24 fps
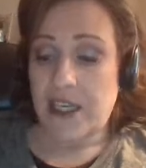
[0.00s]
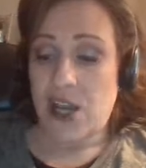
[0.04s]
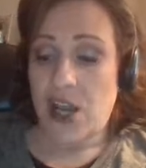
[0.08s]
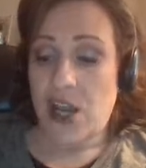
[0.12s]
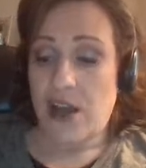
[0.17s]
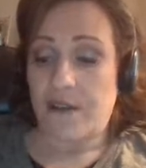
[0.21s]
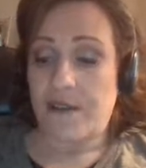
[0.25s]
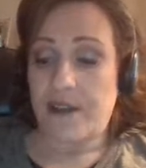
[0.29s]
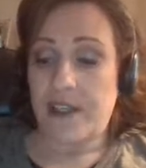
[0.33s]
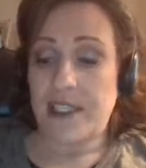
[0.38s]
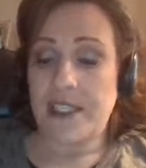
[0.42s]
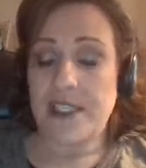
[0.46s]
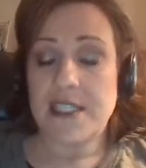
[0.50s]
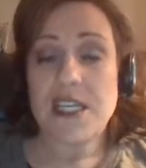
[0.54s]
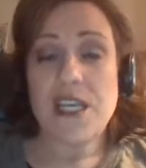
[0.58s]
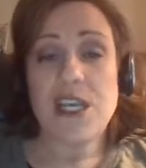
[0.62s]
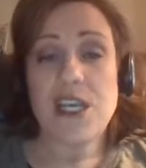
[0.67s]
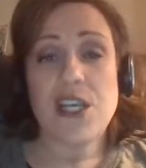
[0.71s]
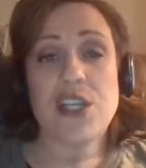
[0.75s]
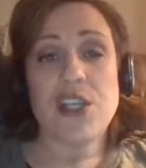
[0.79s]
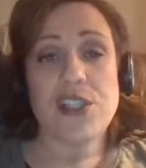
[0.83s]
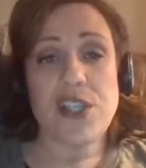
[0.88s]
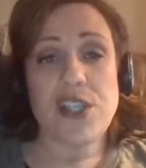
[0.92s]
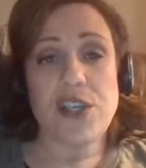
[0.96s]
confidence.
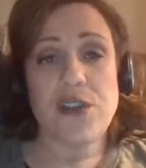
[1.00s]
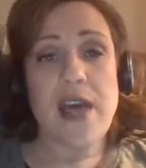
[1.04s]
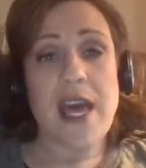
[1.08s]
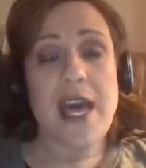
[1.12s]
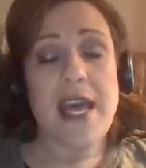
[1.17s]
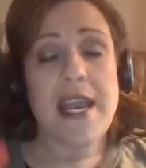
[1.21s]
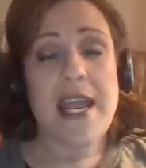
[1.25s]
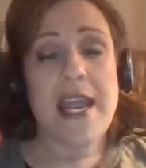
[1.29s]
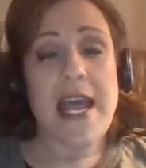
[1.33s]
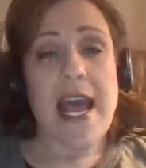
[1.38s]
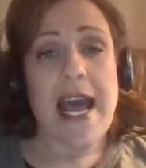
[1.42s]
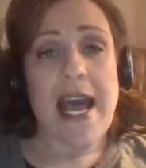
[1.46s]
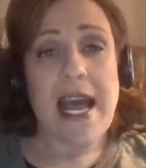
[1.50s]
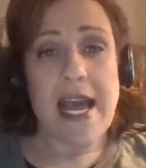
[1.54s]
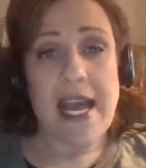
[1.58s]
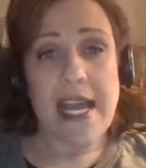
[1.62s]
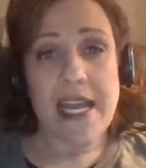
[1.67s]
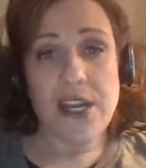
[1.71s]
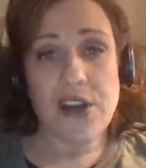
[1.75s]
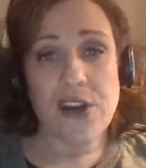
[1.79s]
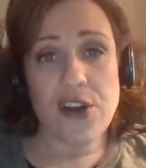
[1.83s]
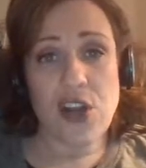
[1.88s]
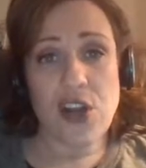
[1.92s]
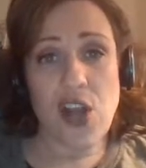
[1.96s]
So that
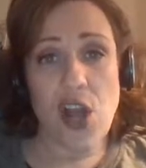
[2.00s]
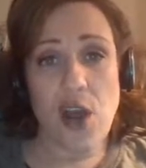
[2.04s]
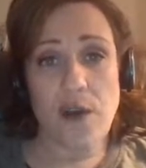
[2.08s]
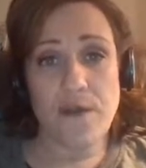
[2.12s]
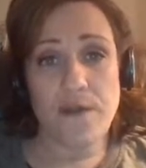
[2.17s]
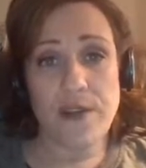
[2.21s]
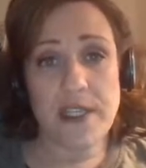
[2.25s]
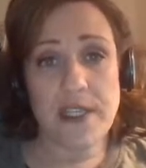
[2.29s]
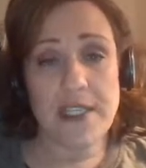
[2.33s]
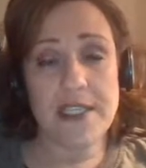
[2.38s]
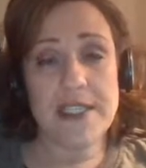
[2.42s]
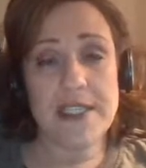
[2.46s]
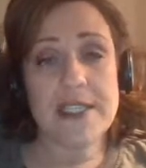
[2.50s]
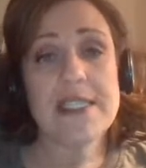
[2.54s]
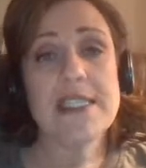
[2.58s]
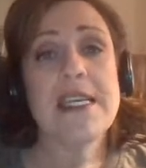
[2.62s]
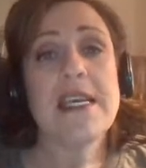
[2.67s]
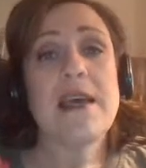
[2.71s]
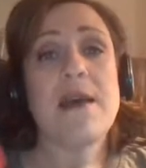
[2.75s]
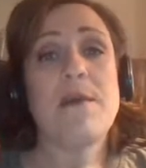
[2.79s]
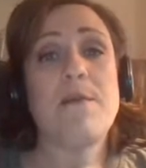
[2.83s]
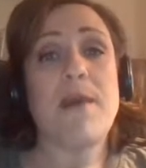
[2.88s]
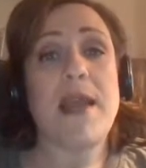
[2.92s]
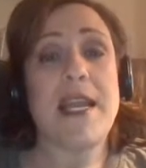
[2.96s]
higher confidence
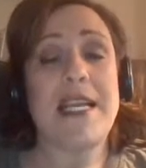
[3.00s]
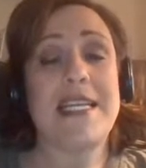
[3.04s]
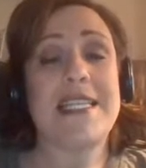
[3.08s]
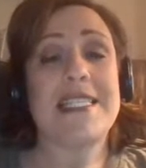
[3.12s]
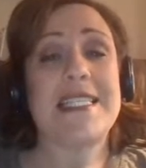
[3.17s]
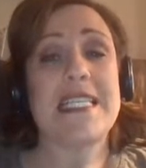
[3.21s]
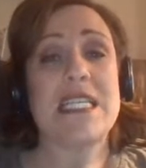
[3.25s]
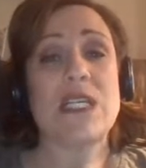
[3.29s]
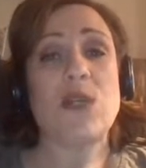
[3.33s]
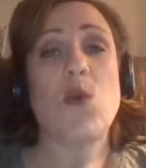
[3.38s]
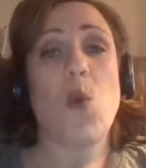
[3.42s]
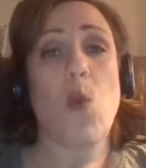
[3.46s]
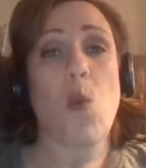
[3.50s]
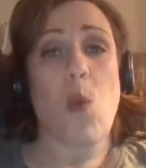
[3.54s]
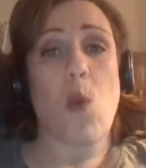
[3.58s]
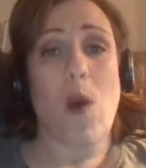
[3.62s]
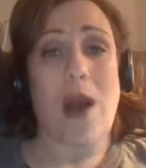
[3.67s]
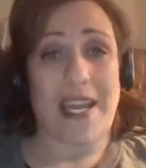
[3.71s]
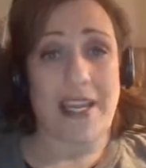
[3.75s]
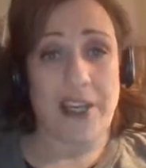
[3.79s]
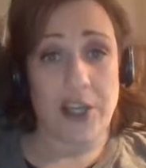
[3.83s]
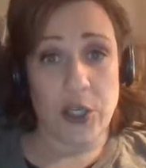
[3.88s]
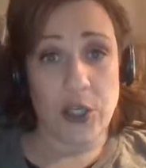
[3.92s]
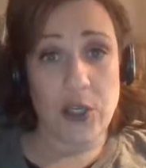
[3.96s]
makes it
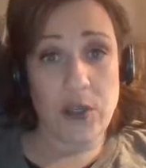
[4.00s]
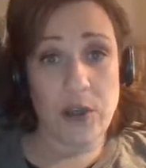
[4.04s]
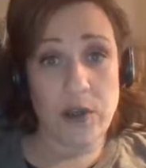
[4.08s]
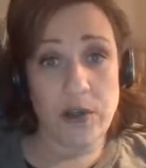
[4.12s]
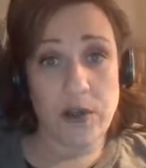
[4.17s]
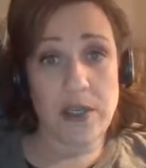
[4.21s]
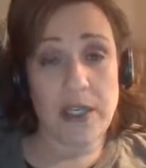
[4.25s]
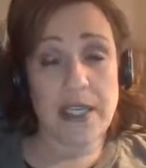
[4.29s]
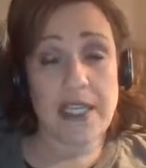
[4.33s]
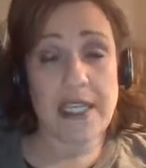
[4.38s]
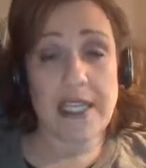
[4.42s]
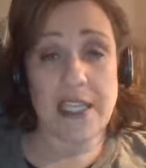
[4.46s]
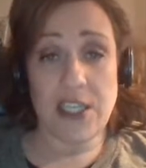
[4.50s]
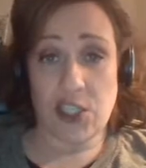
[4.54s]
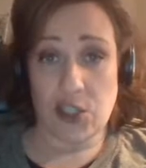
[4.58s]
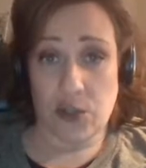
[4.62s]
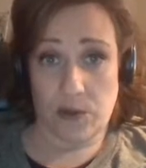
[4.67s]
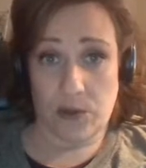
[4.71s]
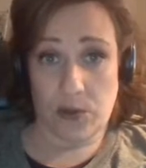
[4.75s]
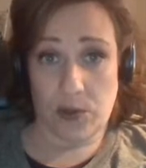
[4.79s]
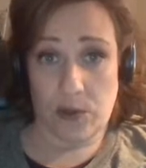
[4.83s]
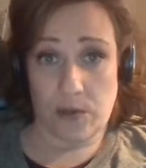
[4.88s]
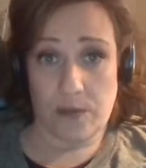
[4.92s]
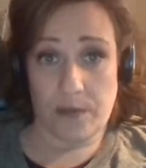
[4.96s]
wider
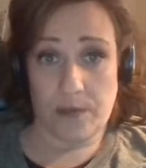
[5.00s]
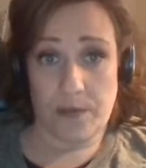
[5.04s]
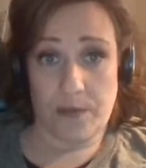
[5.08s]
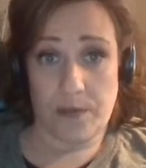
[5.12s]
interval.